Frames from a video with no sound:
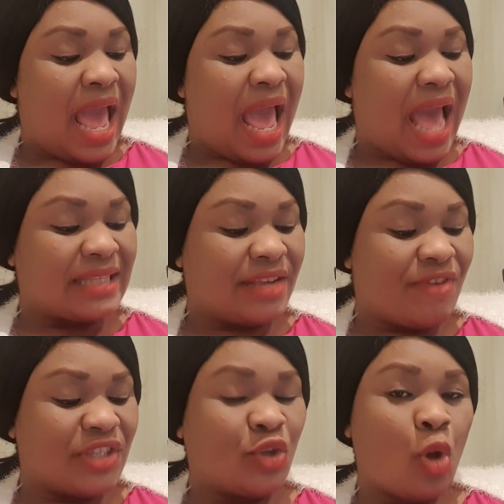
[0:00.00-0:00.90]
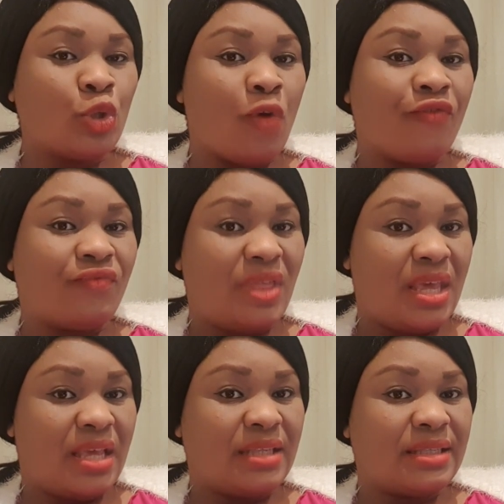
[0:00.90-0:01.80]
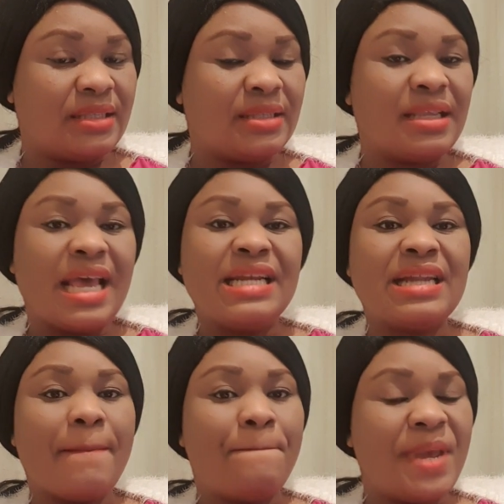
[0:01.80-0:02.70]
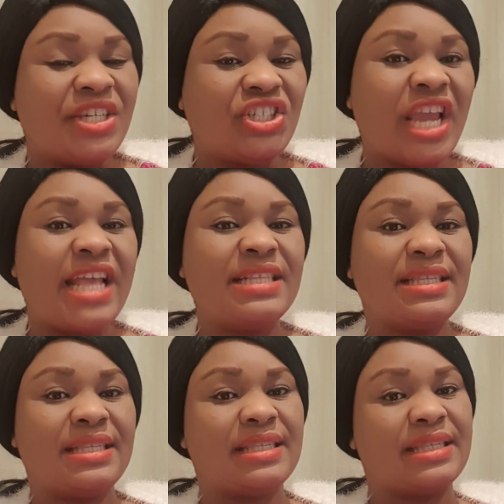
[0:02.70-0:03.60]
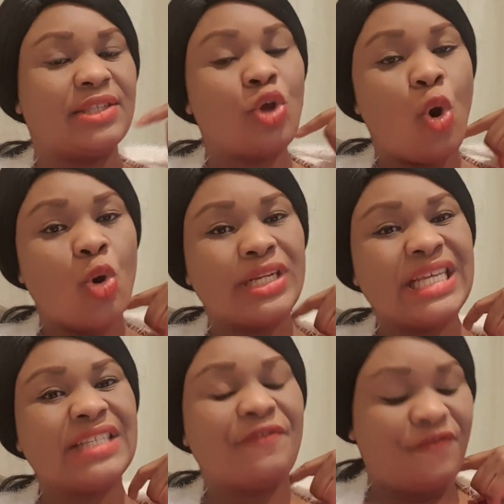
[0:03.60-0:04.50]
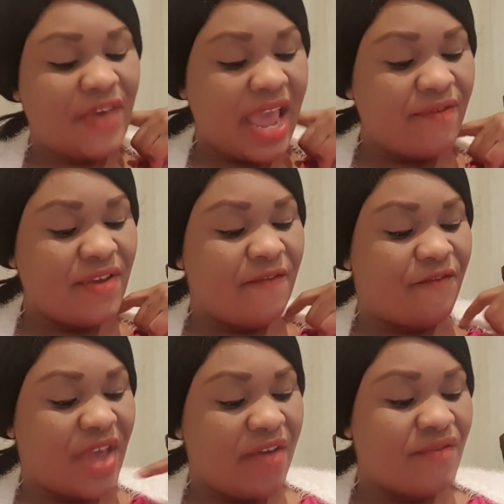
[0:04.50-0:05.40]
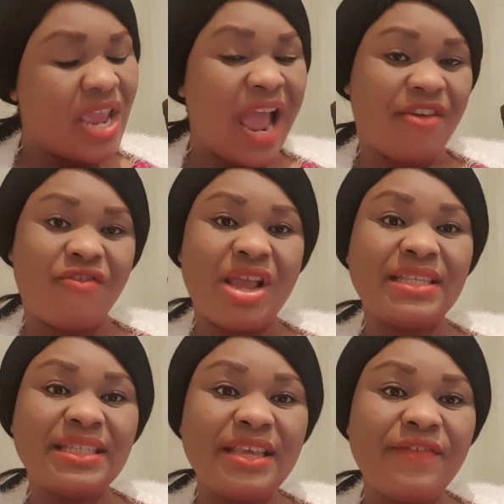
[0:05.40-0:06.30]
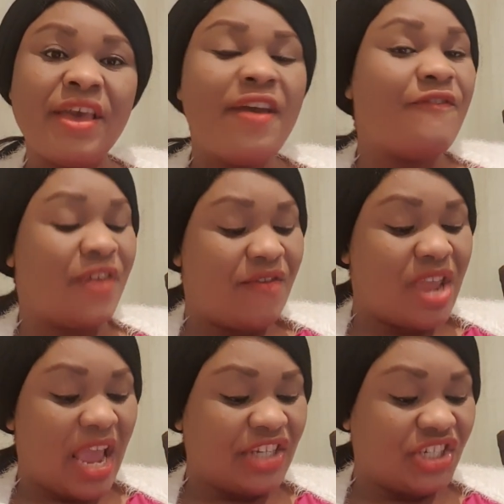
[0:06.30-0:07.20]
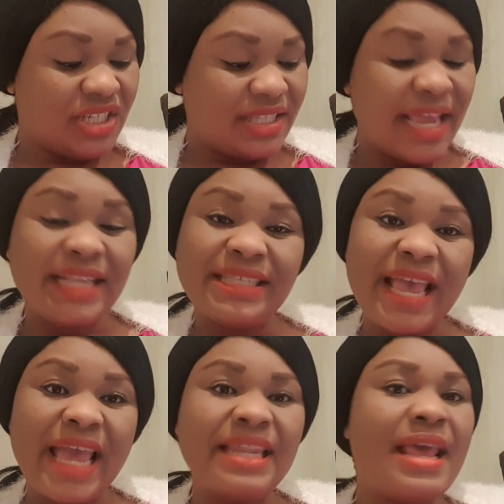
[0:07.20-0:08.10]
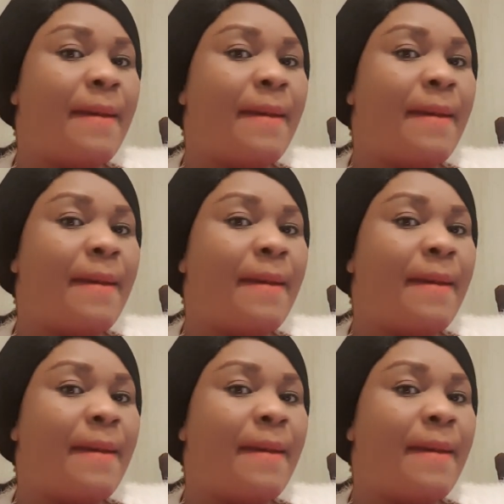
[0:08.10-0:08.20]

As a result of this, the patient's son is very, very aggressive, very agitated,